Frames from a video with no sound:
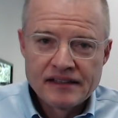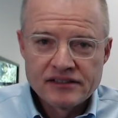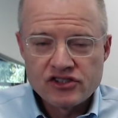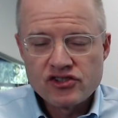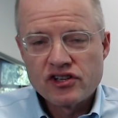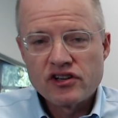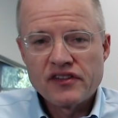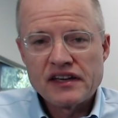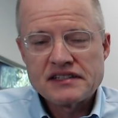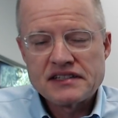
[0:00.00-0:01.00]
Did you know
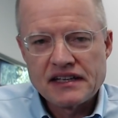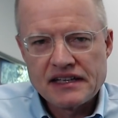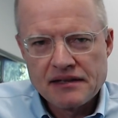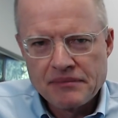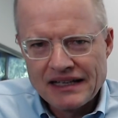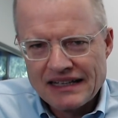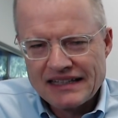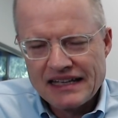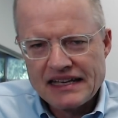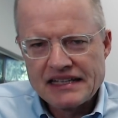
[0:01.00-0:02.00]
that
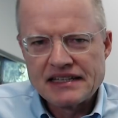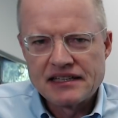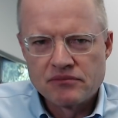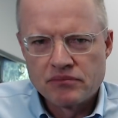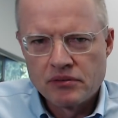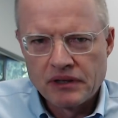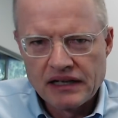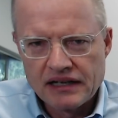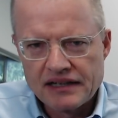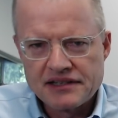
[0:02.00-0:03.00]
eMalahleni in
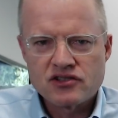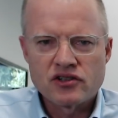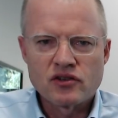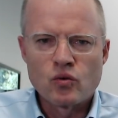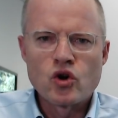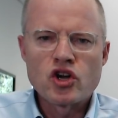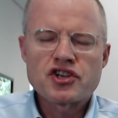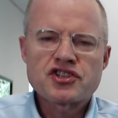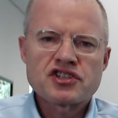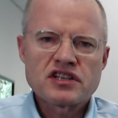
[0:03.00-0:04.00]
Mpumalanga has got the
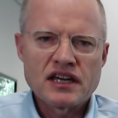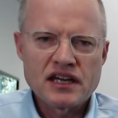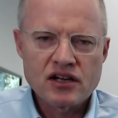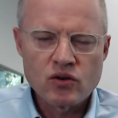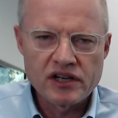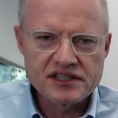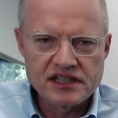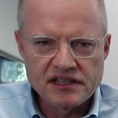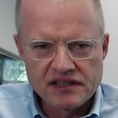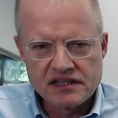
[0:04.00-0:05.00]
worst air
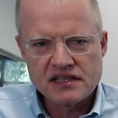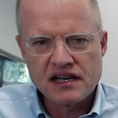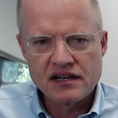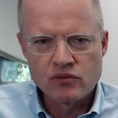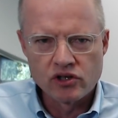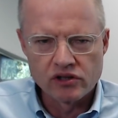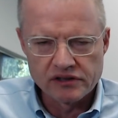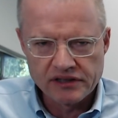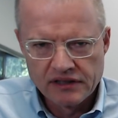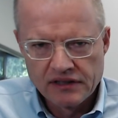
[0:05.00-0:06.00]
quality in the entire
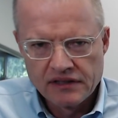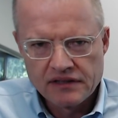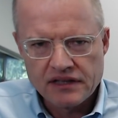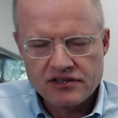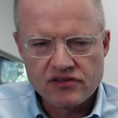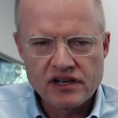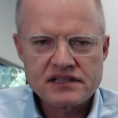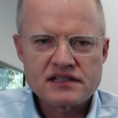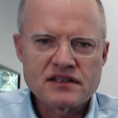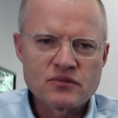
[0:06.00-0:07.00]
world? That's right.
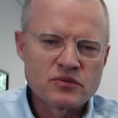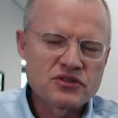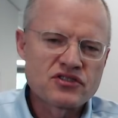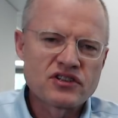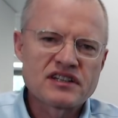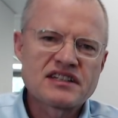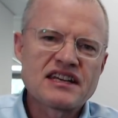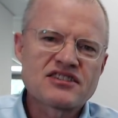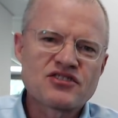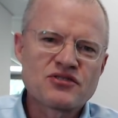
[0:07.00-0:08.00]
Someone was doing a
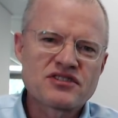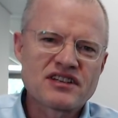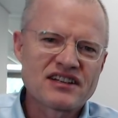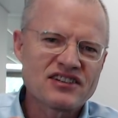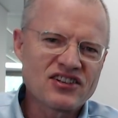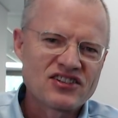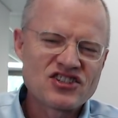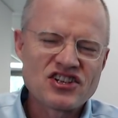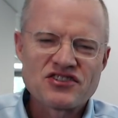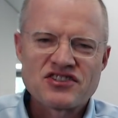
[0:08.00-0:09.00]
test using, you know,
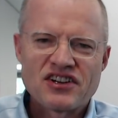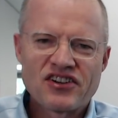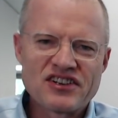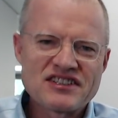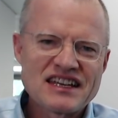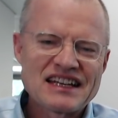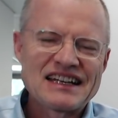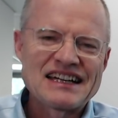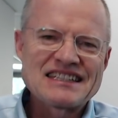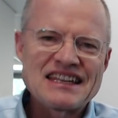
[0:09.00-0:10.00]
geosynchronous
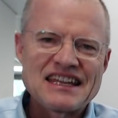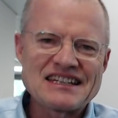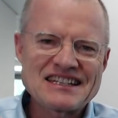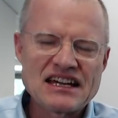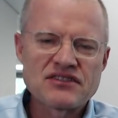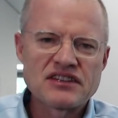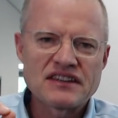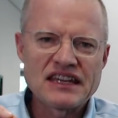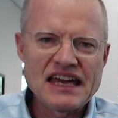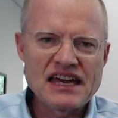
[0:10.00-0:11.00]
satellites, and they discovered
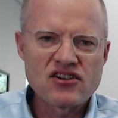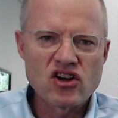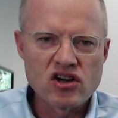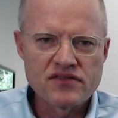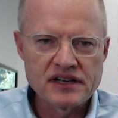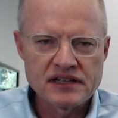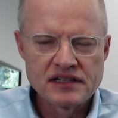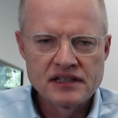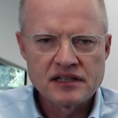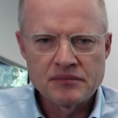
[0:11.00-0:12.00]
that the air over
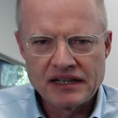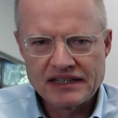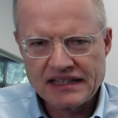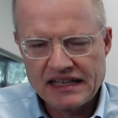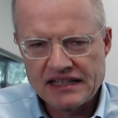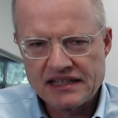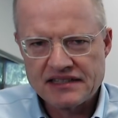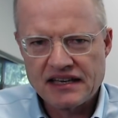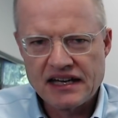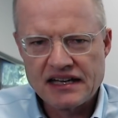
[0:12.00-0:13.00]
eMalahleni has
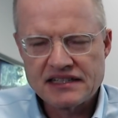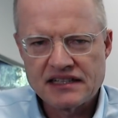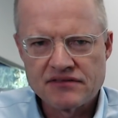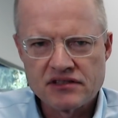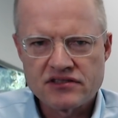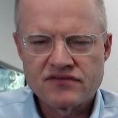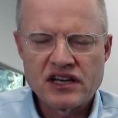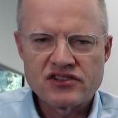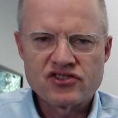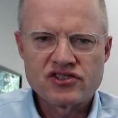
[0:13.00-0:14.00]
the highest levels of
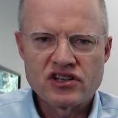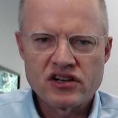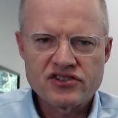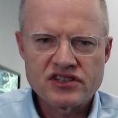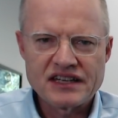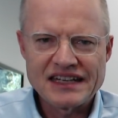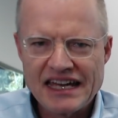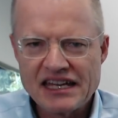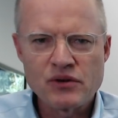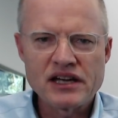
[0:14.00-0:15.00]
nitrogen dioxide
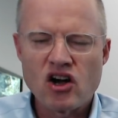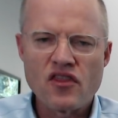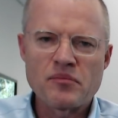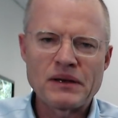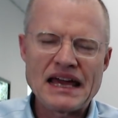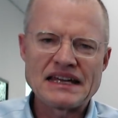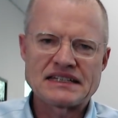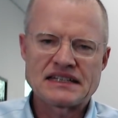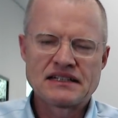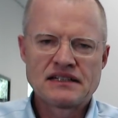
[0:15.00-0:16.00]
anywhere on the planet.